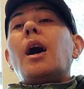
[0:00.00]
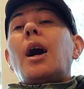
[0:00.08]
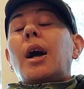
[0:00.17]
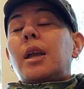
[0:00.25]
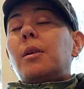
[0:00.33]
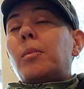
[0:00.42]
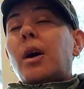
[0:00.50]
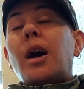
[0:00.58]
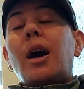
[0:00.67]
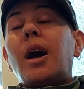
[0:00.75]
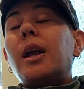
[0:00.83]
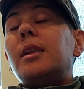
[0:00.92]
I am
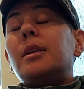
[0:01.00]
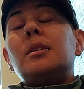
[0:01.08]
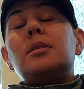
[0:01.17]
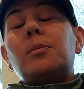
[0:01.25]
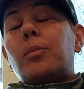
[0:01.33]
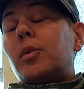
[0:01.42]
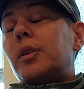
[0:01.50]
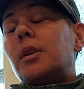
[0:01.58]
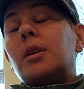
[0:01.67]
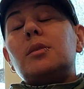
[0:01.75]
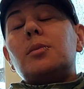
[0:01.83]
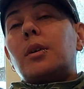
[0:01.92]
highly disappointed
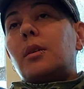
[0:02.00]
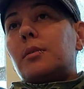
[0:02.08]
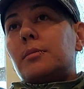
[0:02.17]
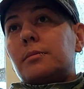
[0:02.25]
as well.